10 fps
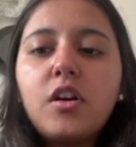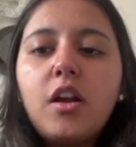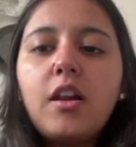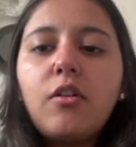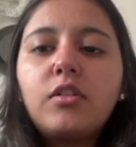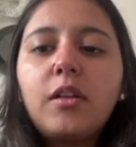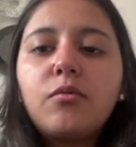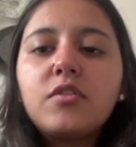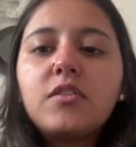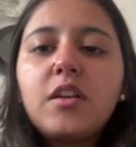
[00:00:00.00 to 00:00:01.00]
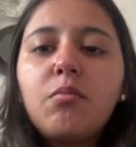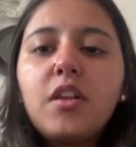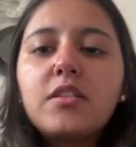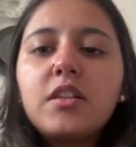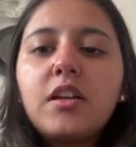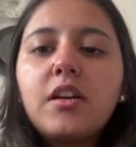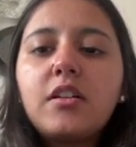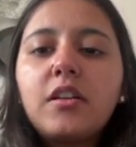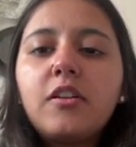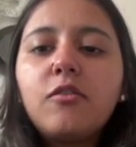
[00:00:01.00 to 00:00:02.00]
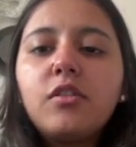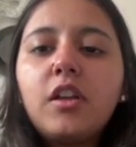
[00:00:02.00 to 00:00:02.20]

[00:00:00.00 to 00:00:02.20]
allowed them to seamlessly continue their